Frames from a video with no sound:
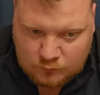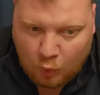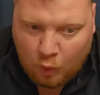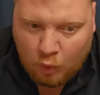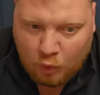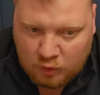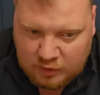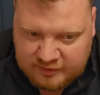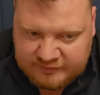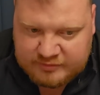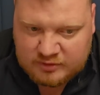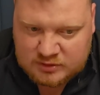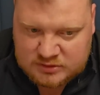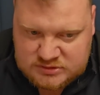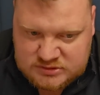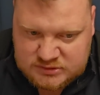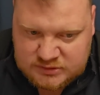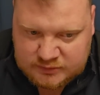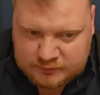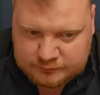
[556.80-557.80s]
all of
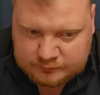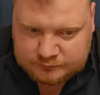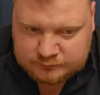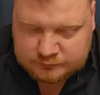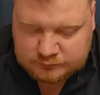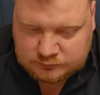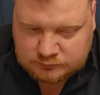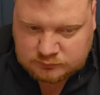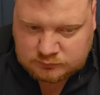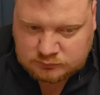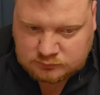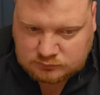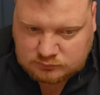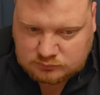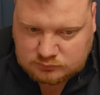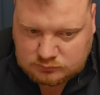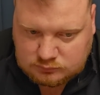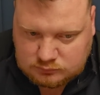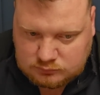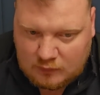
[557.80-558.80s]
us
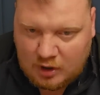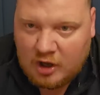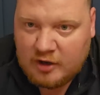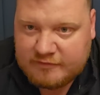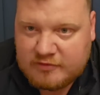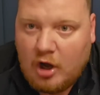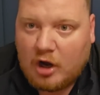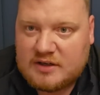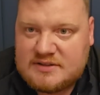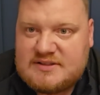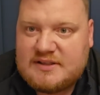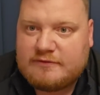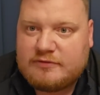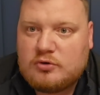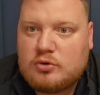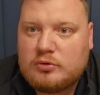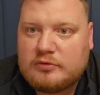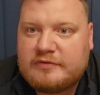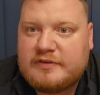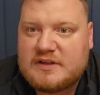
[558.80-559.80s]
have got a
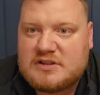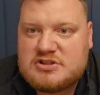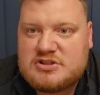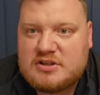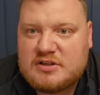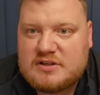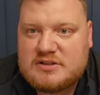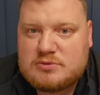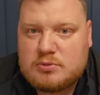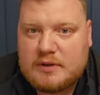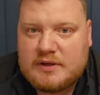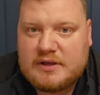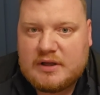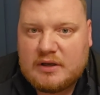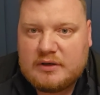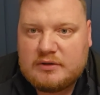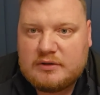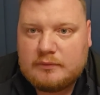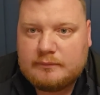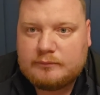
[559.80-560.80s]
difficult fixture this
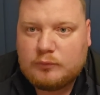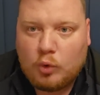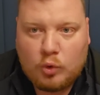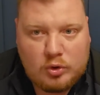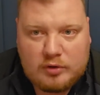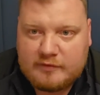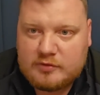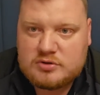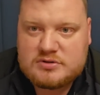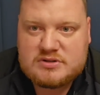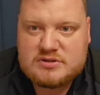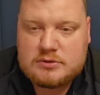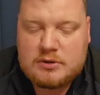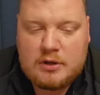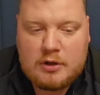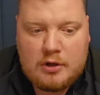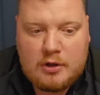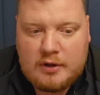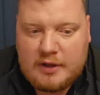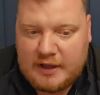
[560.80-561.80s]
weekend. All of us.
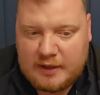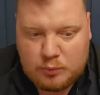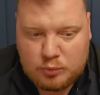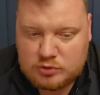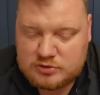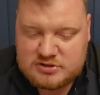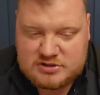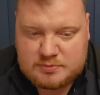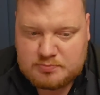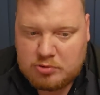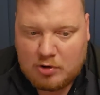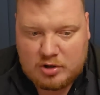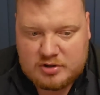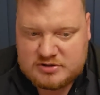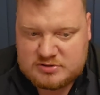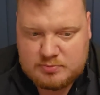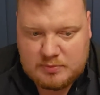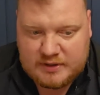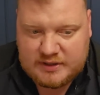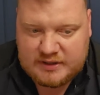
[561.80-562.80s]
It wouldn't
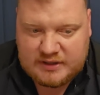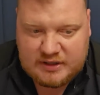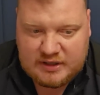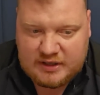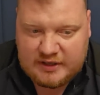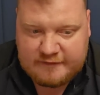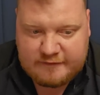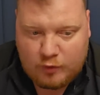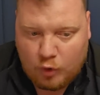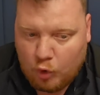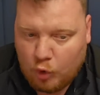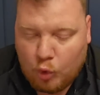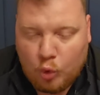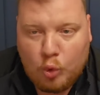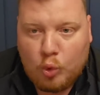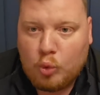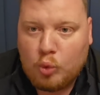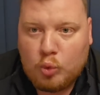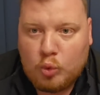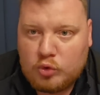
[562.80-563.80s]
surprise me if
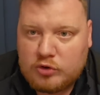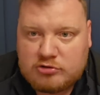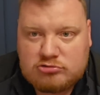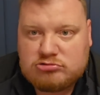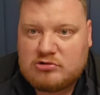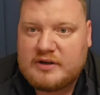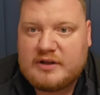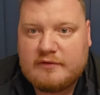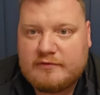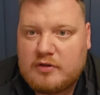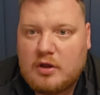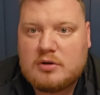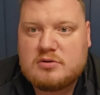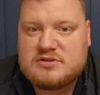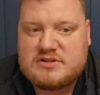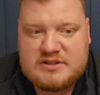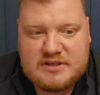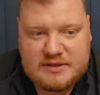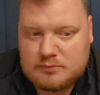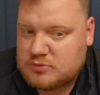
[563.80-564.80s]
all 3 of
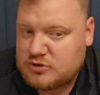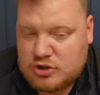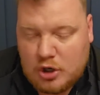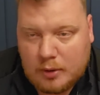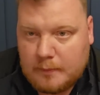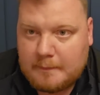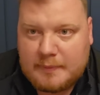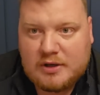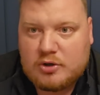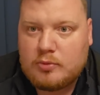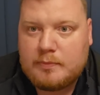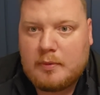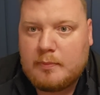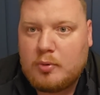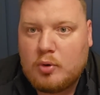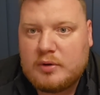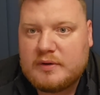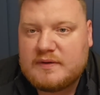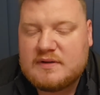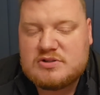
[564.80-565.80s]
those teams don't pick up a
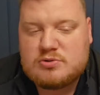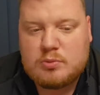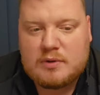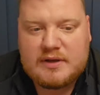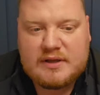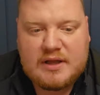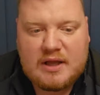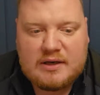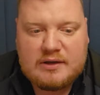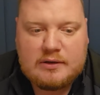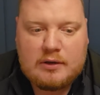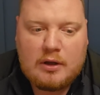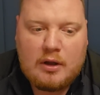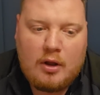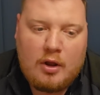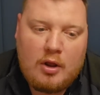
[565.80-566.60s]
point this weekend.